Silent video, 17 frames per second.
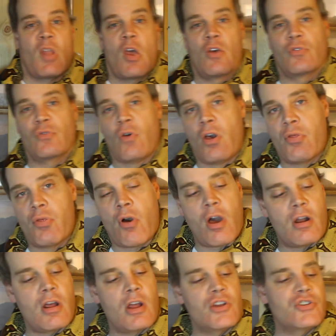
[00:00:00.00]
So I
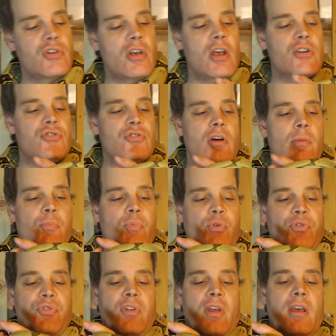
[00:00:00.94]
thought I'd change up the
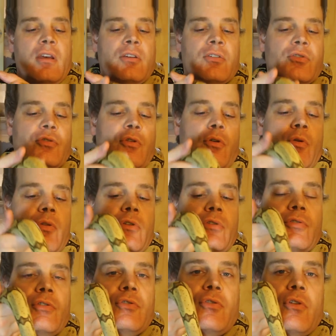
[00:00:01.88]
snakes. So
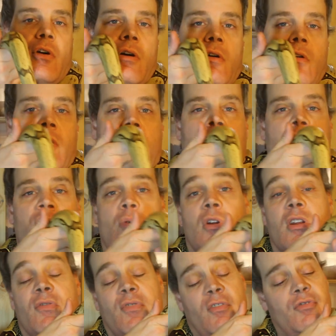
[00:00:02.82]
this is a
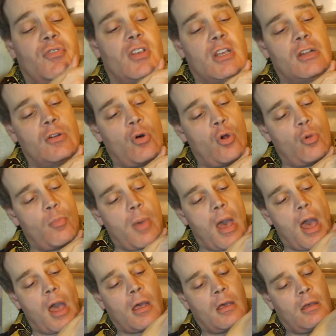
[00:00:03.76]
2015
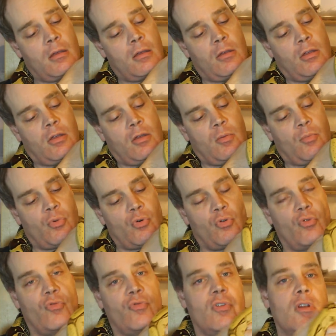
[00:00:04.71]
holdback
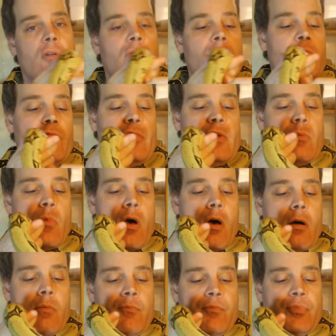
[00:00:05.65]
Peruvian
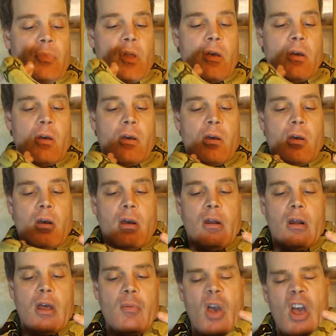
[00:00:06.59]
female.
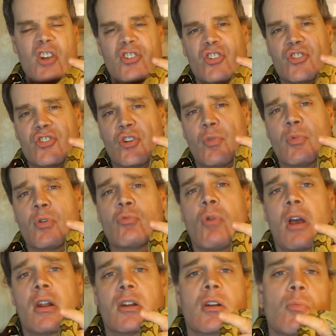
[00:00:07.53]
And I imagine she'll be
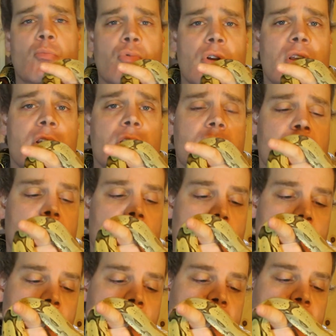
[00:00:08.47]
ready to breed in
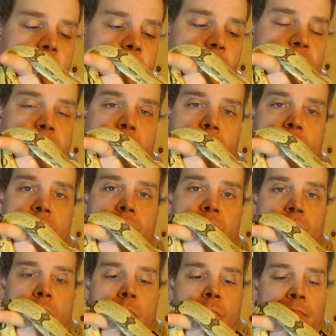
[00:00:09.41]
about another year or
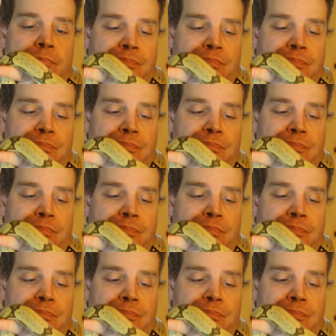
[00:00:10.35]
two.